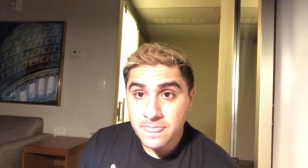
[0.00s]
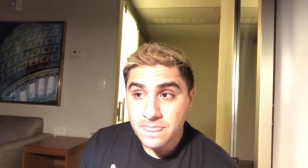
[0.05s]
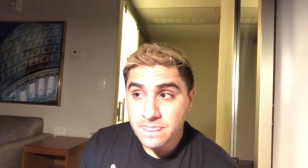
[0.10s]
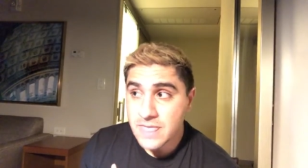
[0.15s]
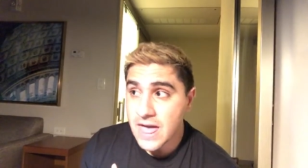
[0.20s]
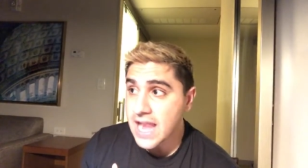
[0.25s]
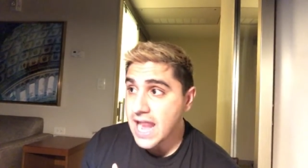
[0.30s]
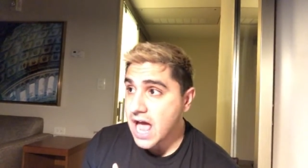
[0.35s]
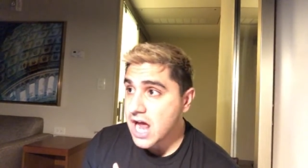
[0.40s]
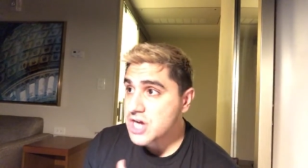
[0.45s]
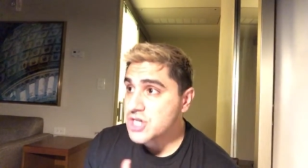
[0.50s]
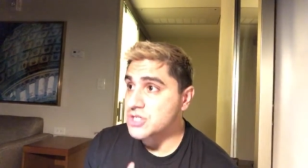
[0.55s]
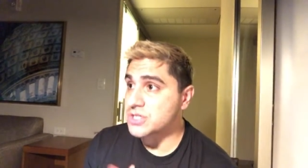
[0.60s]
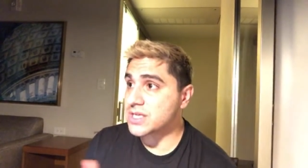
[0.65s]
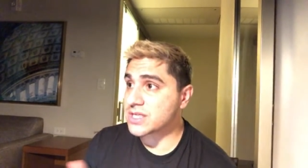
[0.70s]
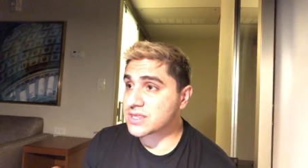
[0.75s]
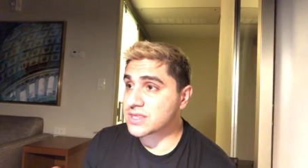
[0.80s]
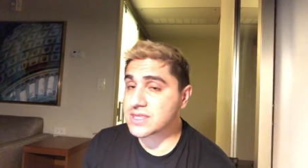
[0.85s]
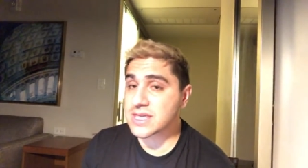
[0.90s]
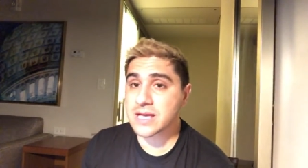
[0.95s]
that
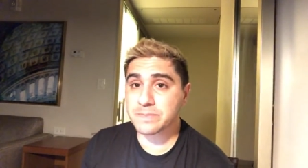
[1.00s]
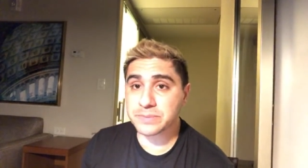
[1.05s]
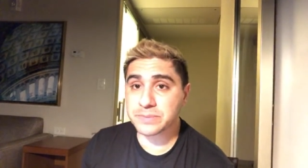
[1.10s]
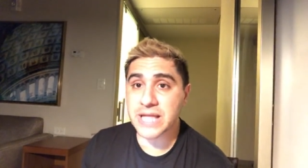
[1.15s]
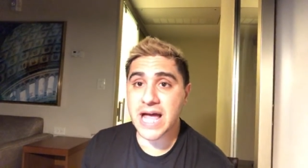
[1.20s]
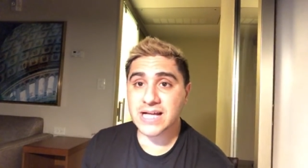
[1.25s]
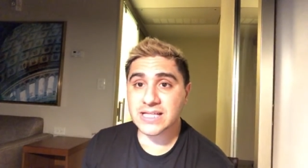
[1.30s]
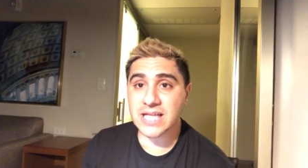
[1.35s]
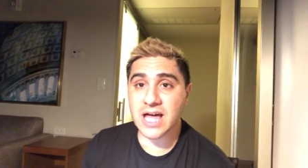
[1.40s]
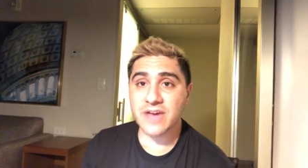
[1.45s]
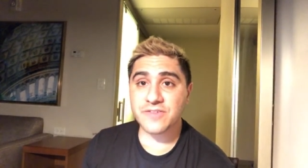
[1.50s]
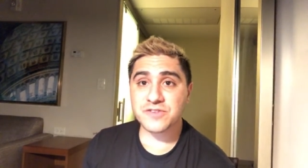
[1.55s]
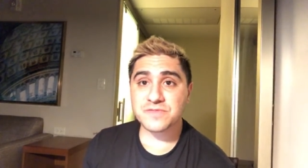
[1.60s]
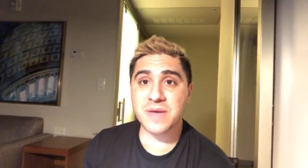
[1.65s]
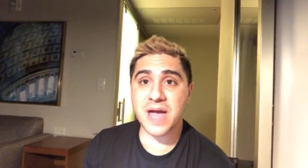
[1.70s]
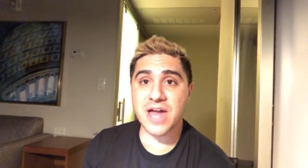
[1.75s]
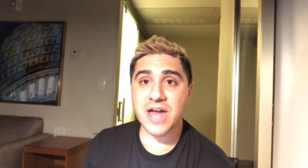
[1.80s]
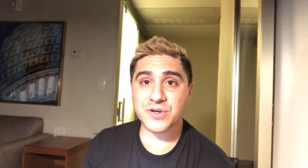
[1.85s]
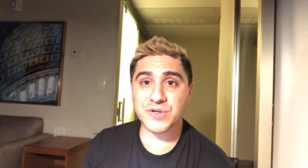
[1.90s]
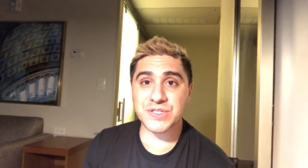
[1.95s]
actually think Black Lives
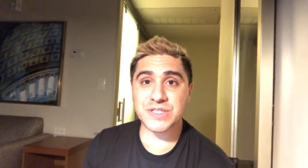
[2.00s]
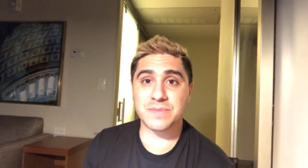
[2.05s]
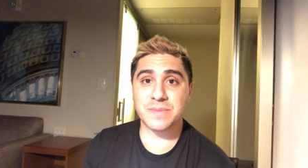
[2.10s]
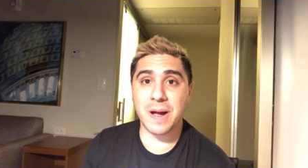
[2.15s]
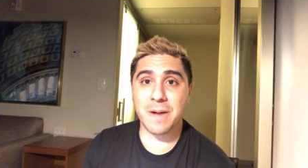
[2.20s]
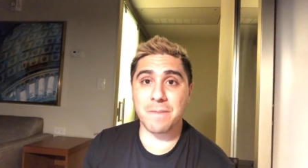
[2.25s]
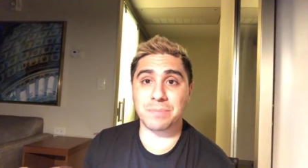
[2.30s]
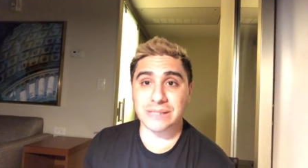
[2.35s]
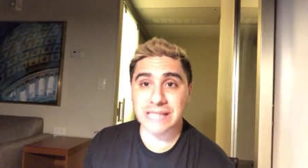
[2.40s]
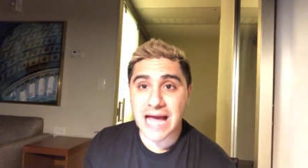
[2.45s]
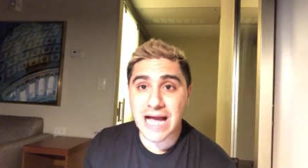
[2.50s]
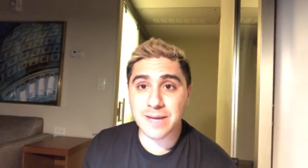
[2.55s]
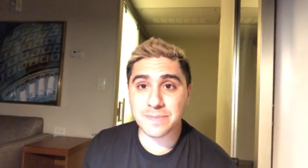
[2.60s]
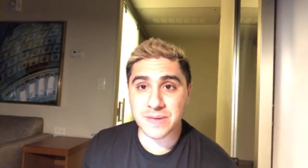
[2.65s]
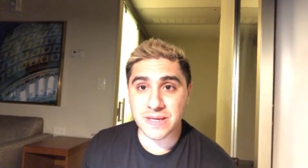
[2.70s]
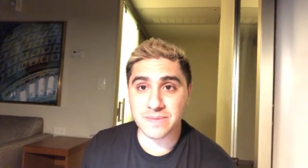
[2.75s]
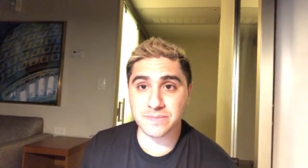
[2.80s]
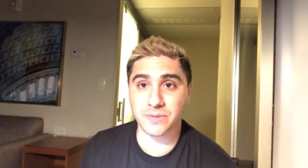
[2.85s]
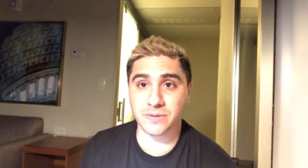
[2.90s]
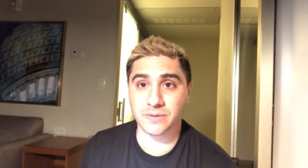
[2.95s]
Matter is about black
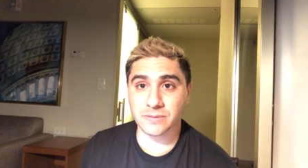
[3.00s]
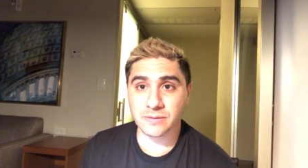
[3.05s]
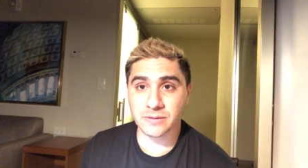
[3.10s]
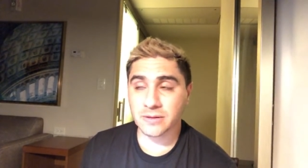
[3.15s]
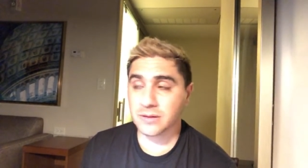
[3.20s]
people.